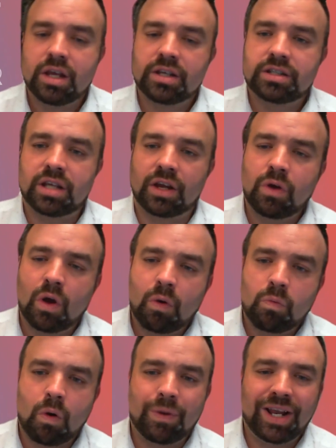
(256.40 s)
So
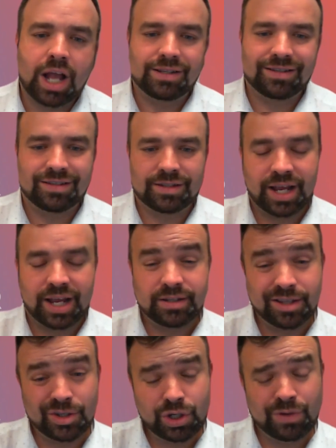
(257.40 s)
what we like to say is
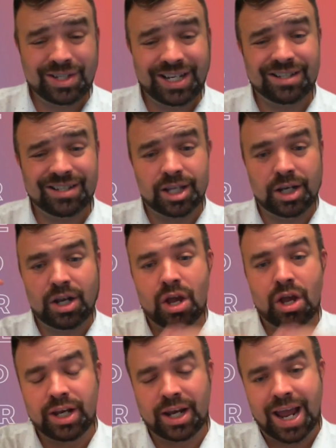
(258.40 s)
the duty is the
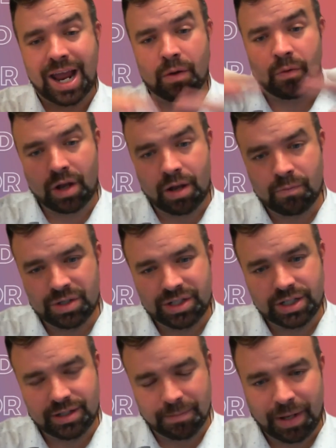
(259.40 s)
learning outcome, which
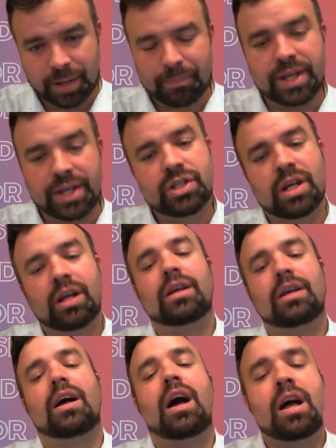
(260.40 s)
is the big picture.
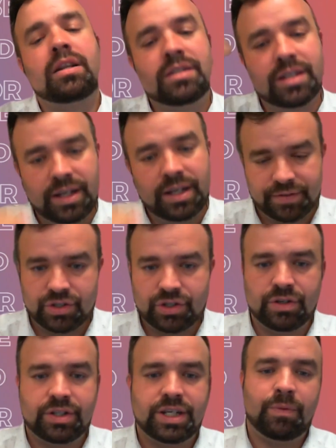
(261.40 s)
Underneath the
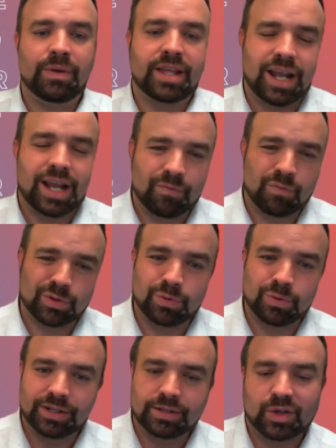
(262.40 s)
duty, we then have what's
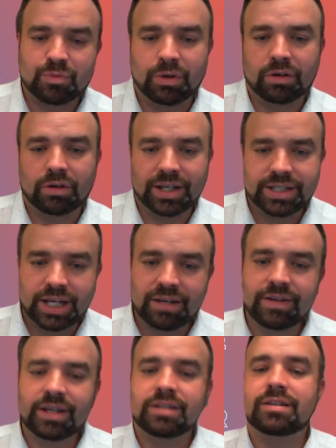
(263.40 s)
called assessment
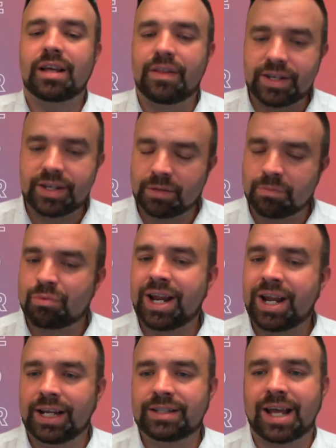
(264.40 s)
criteria, and that's the
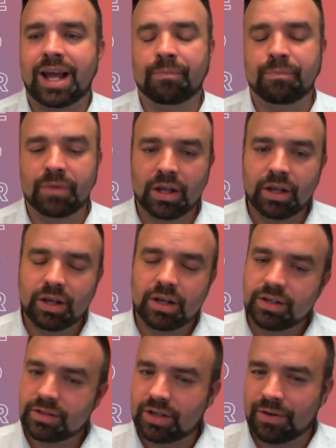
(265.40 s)
breakdown.
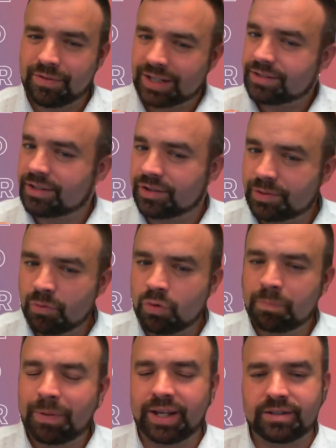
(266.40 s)
So that's the
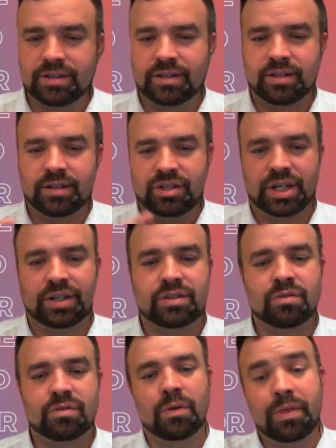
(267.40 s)
small pieces of the
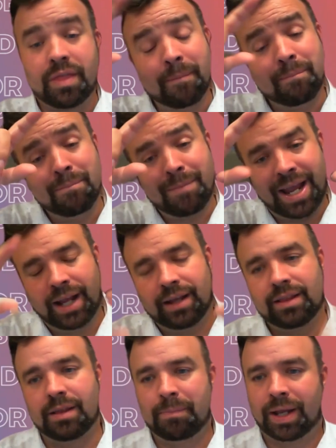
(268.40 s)
jigsaw that make
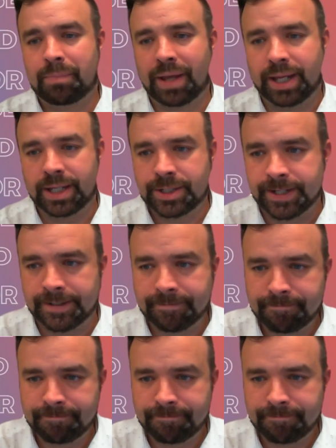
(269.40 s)
the big picture.